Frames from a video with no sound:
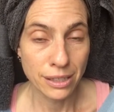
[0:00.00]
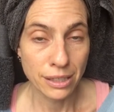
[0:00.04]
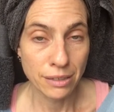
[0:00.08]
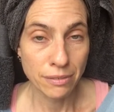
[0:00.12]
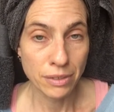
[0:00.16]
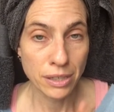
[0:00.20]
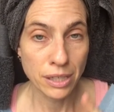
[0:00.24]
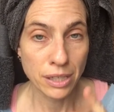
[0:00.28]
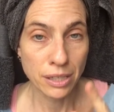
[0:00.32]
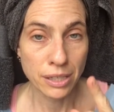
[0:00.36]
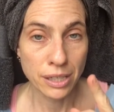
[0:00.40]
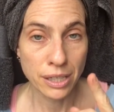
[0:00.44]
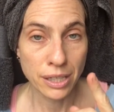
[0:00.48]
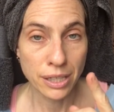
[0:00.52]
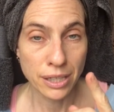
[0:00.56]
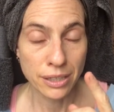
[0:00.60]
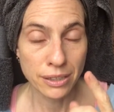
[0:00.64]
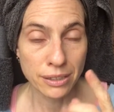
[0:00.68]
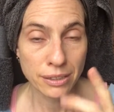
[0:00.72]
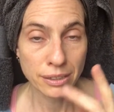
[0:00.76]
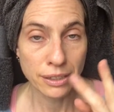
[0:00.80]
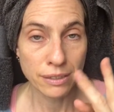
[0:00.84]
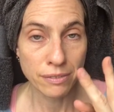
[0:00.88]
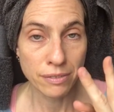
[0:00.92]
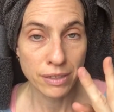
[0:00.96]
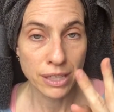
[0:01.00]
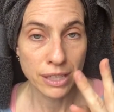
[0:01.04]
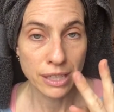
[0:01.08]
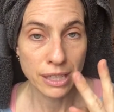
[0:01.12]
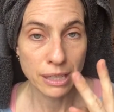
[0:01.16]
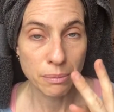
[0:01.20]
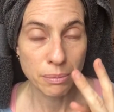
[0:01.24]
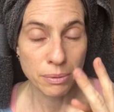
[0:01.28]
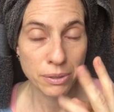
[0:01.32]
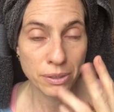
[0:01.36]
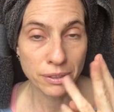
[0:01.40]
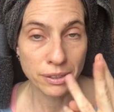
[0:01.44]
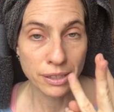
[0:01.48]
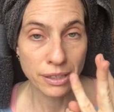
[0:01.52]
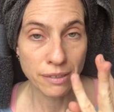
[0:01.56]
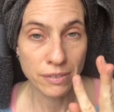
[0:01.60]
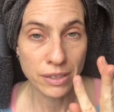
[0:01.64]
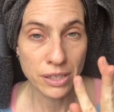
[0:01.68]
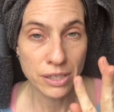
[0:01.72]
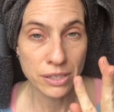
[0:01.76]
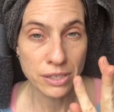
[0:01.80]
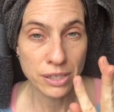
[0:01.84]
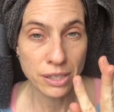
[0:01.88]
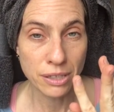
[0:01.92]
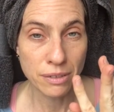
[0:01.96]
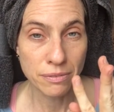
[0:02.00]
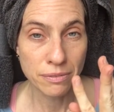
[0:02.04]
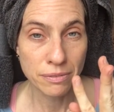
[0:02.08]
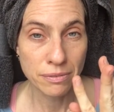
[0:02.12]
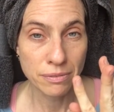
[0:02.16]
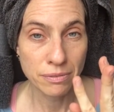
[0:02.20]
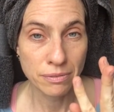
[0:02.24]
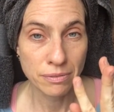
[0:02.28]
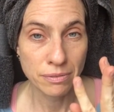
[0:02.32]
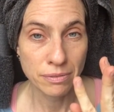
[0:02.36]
Loving God, loving neighbor, and loving self.